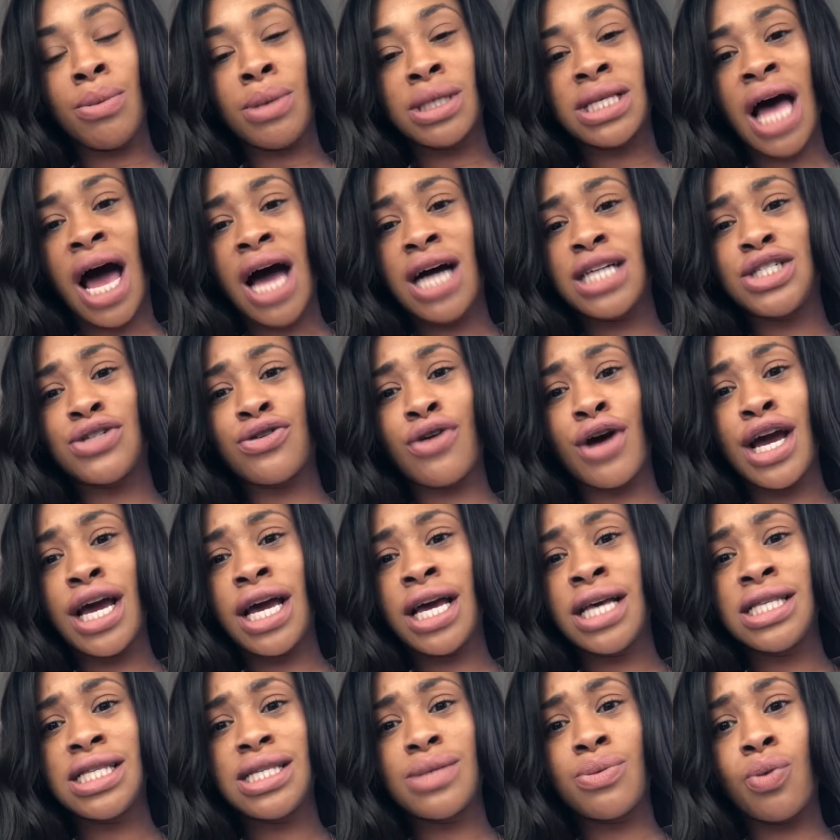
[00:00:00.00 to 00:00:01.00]
was I a
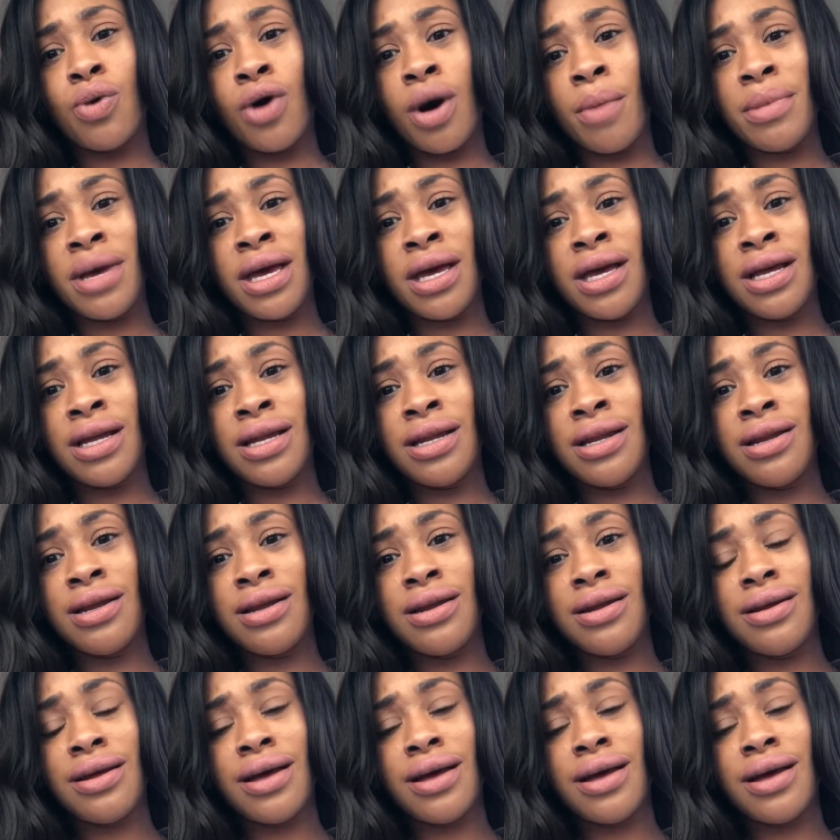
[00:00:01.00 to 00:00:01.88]
trans woman?